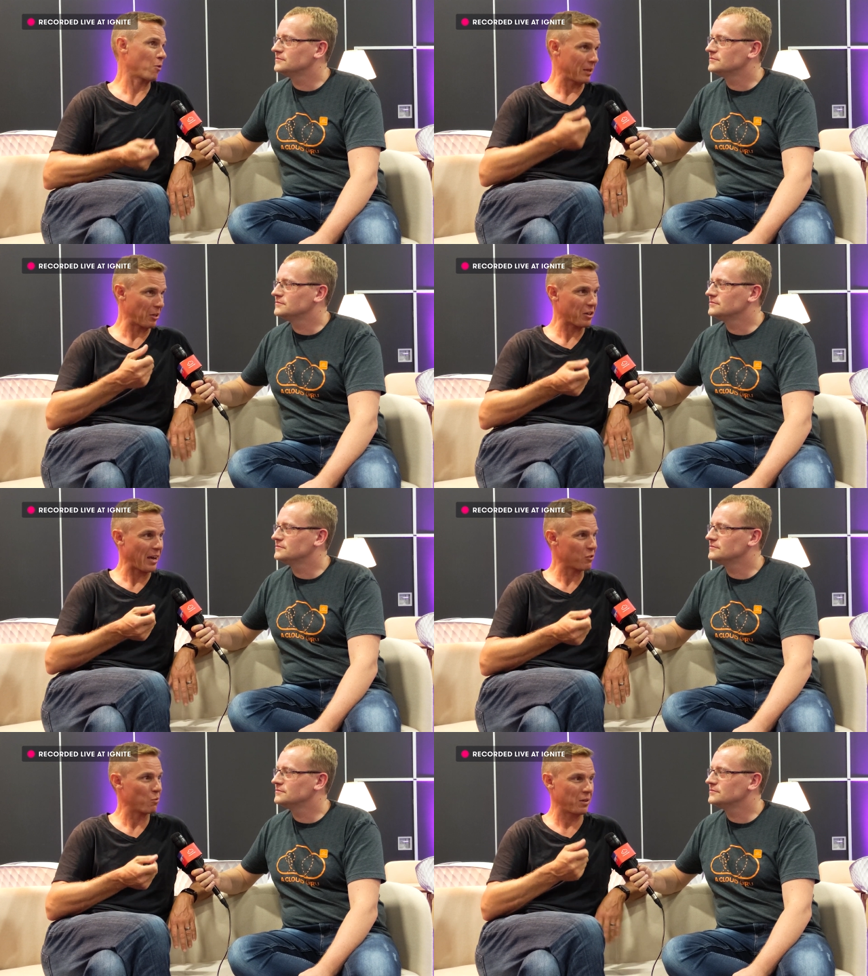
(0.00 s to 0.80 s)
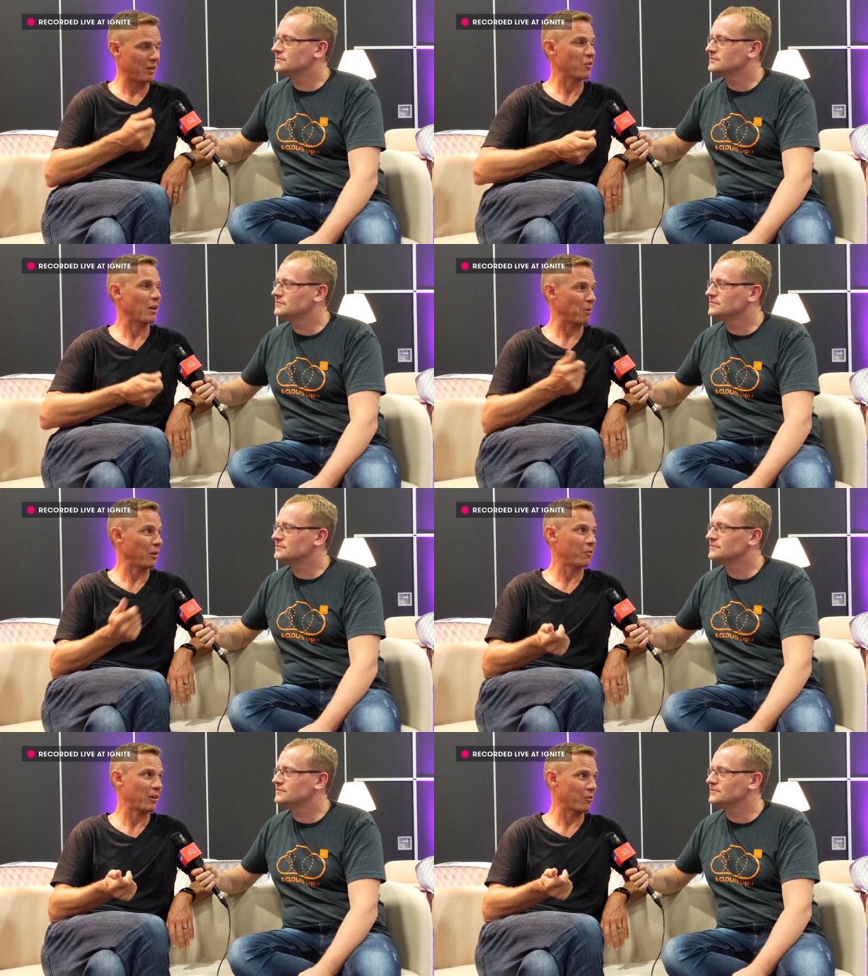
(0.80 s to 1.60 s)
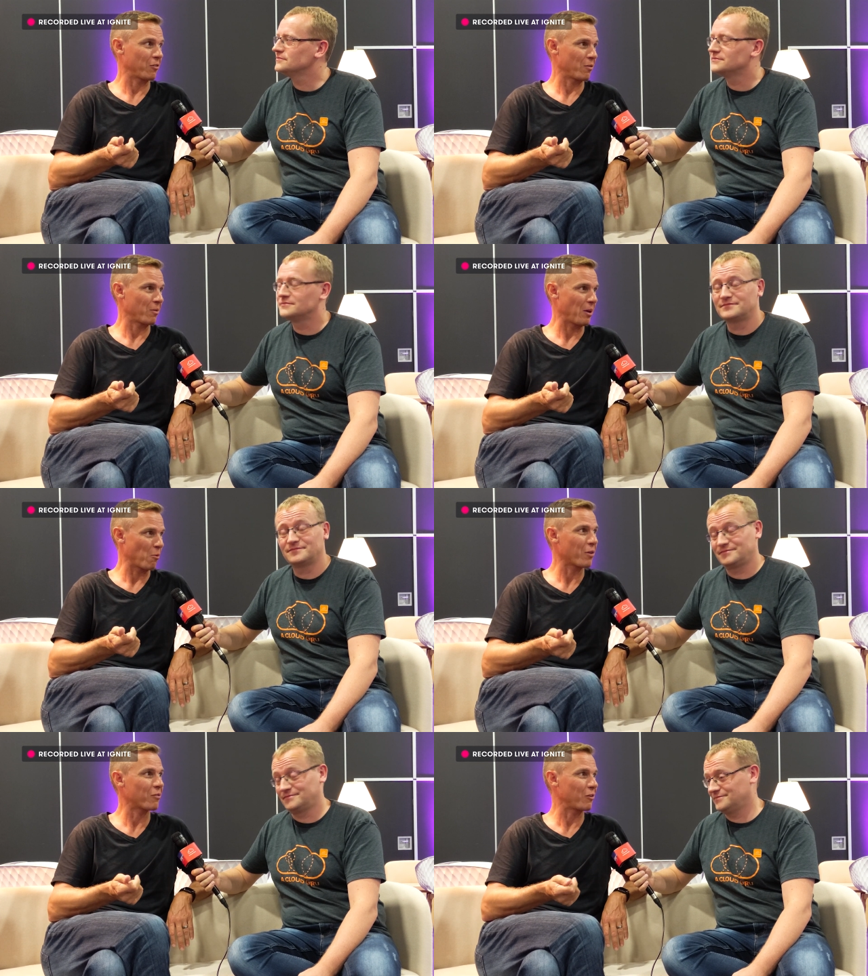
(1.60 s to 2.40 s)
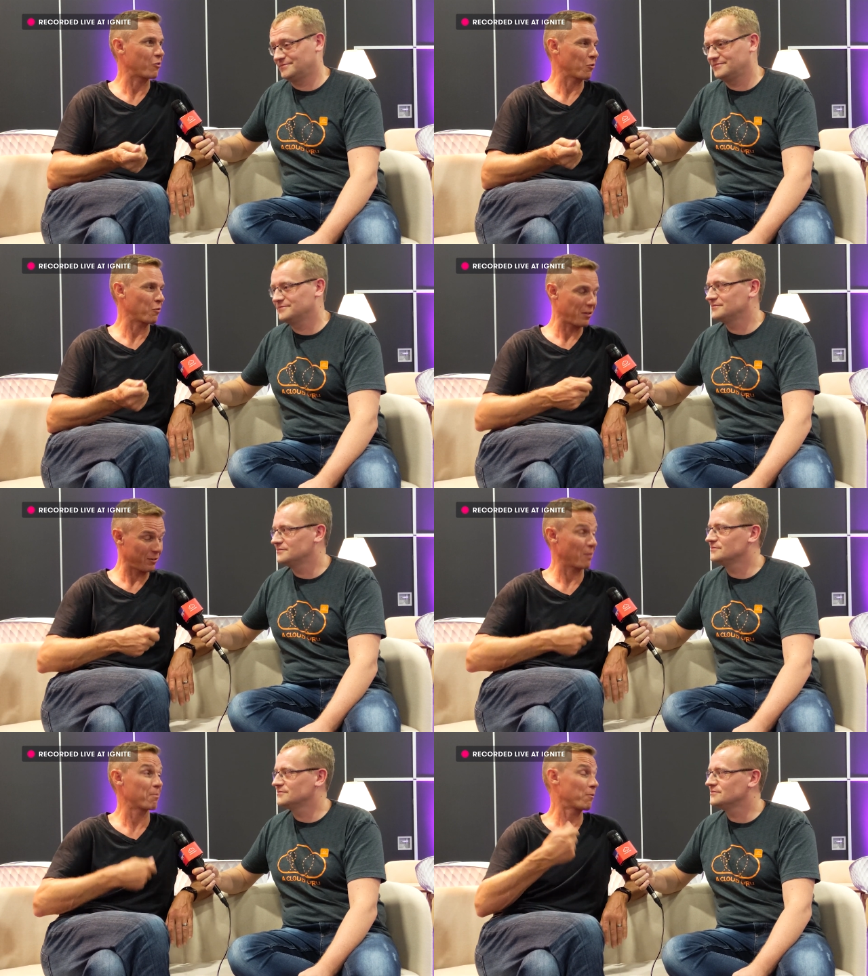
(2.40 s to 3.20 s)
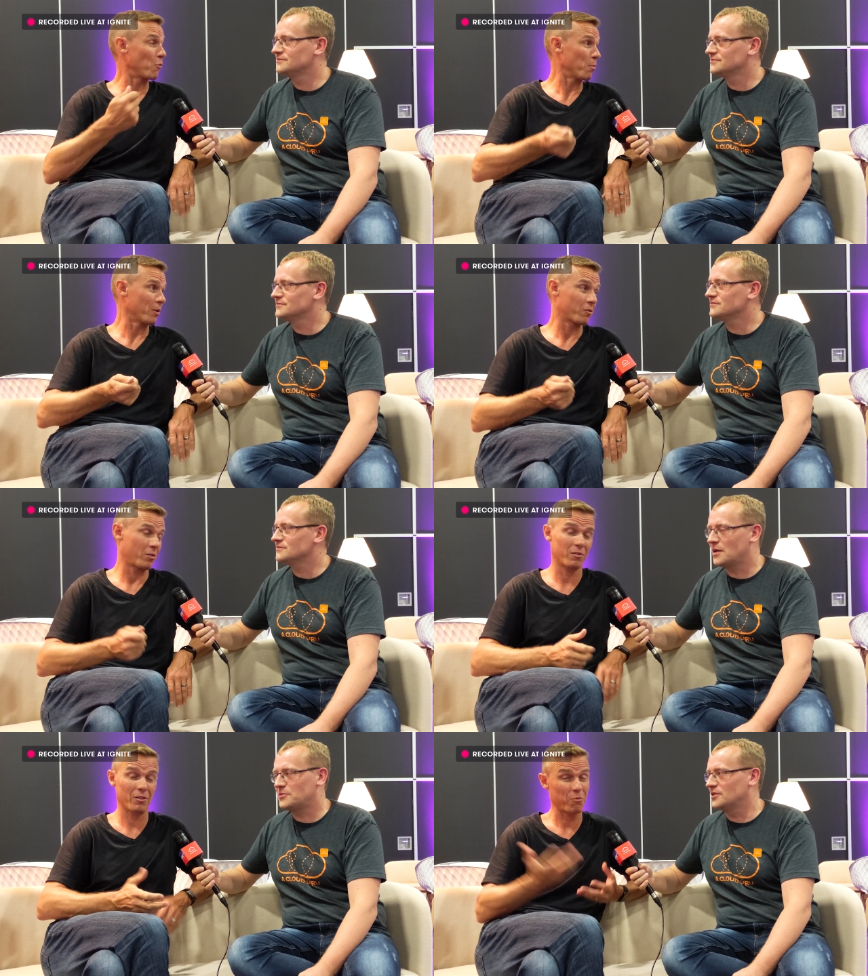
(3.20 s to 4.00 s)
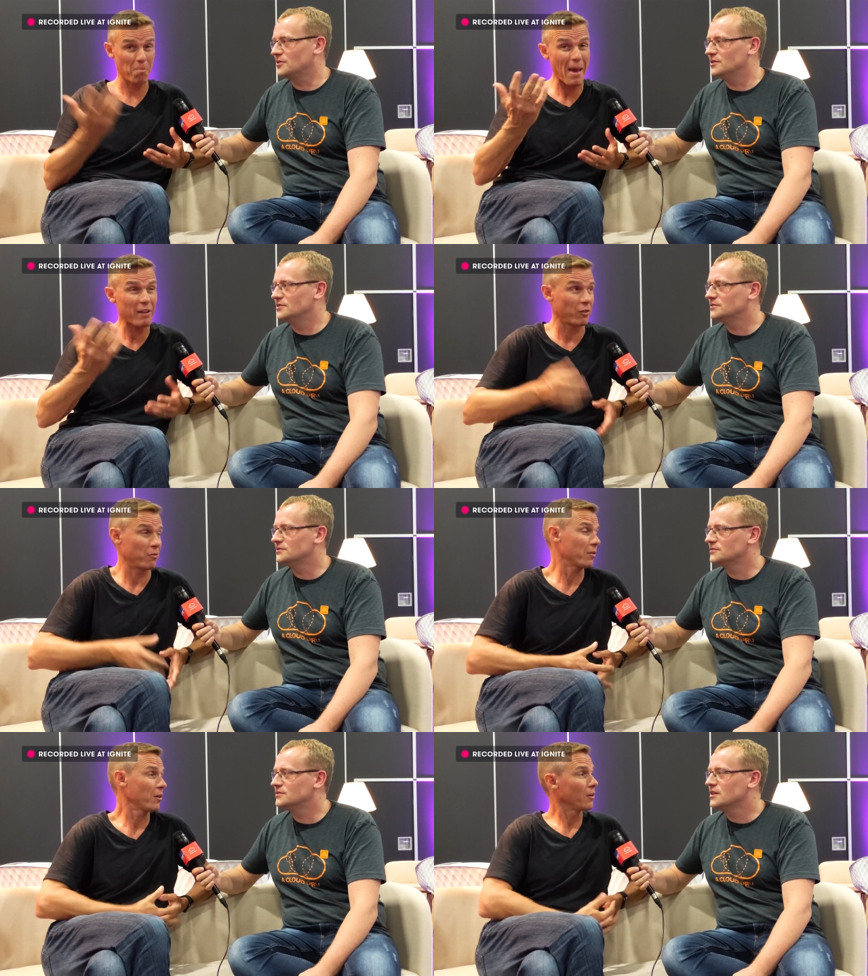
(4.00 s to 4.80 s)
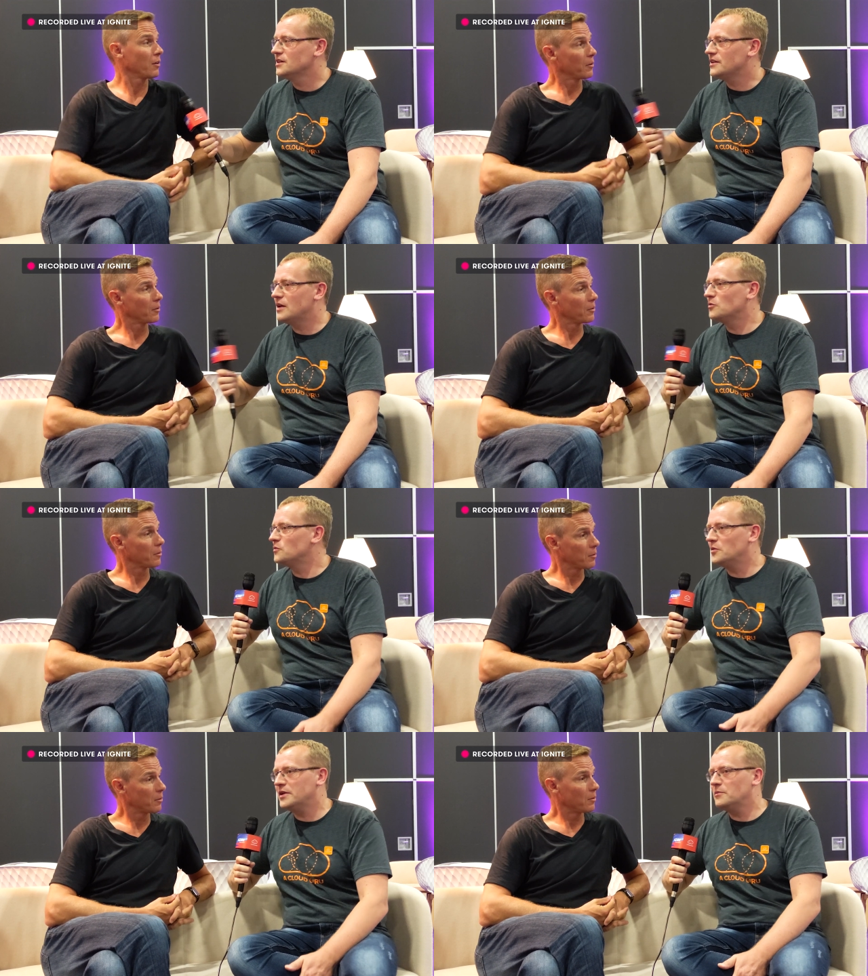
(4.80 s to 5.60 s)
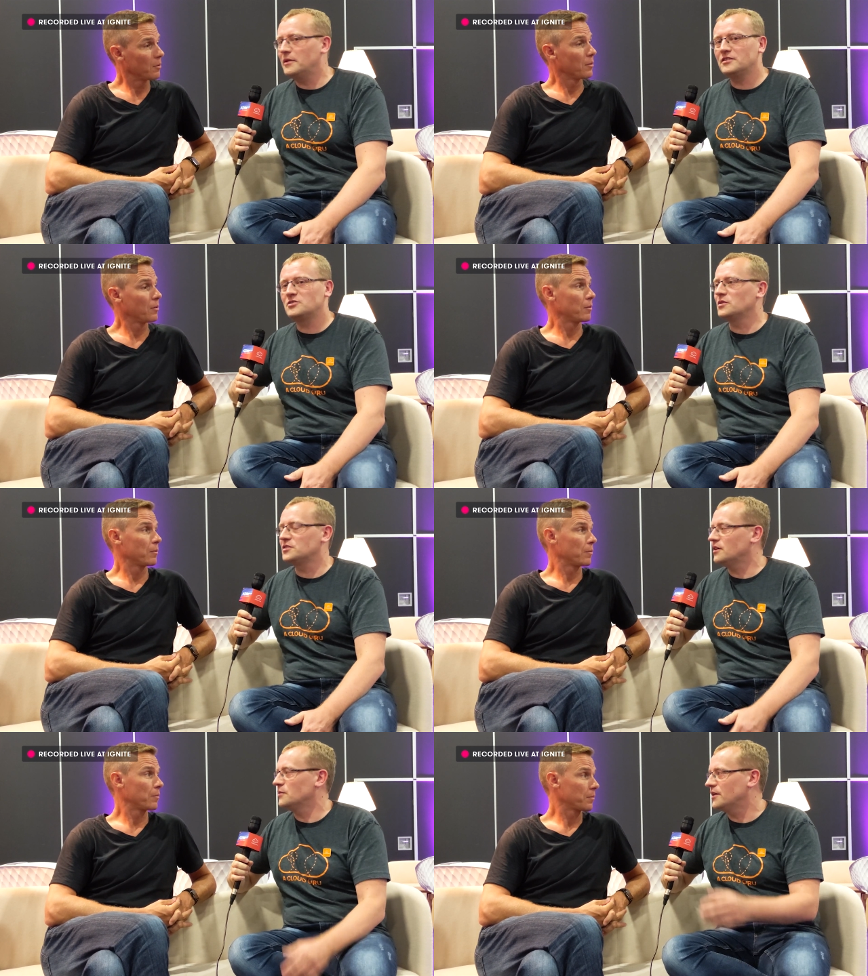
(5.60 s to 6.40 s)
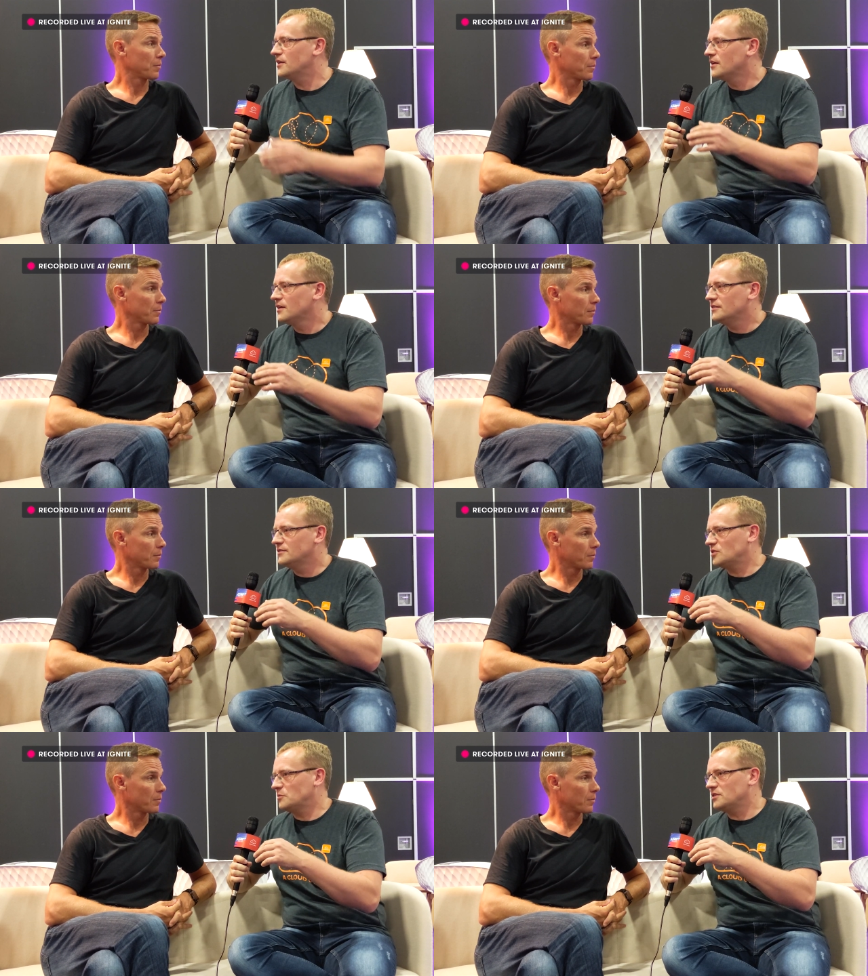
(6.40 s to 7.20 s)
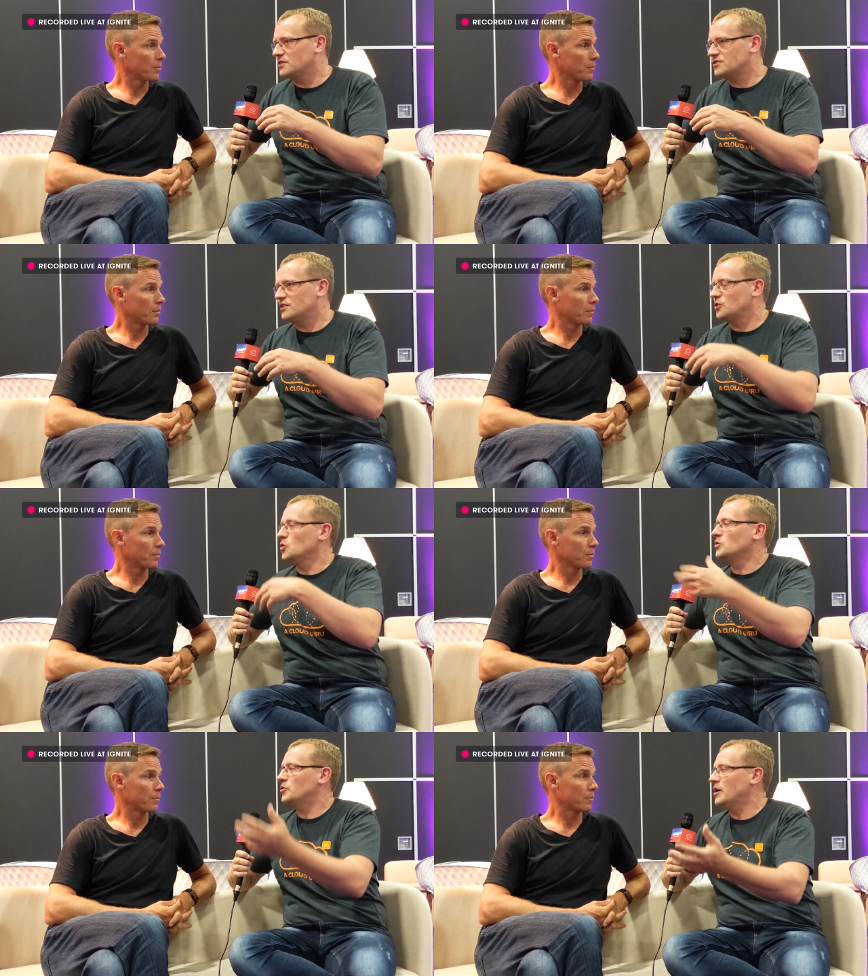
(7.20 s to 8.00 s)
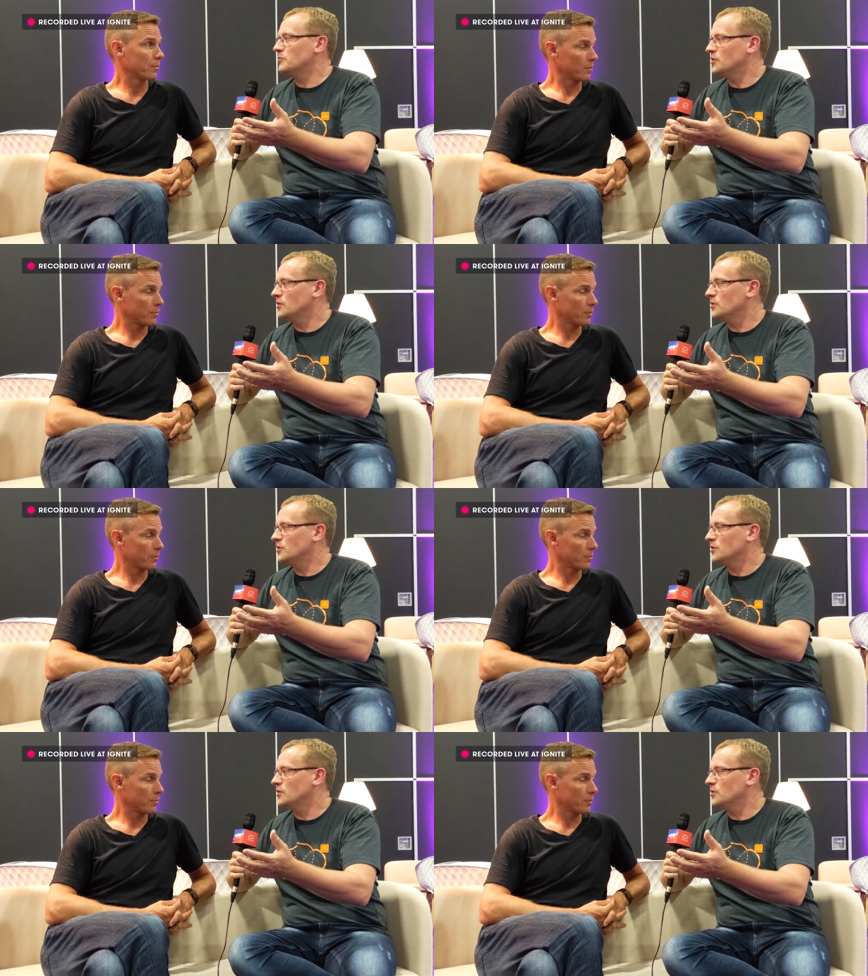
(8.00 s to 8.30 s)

Speaker 1: from a location within 10 milliseconds of them like what does that do for things like performance it's, Absolutely. It's massive yeah well,
Speaker 2: well, we hear about this all the time that something like say the google chrome,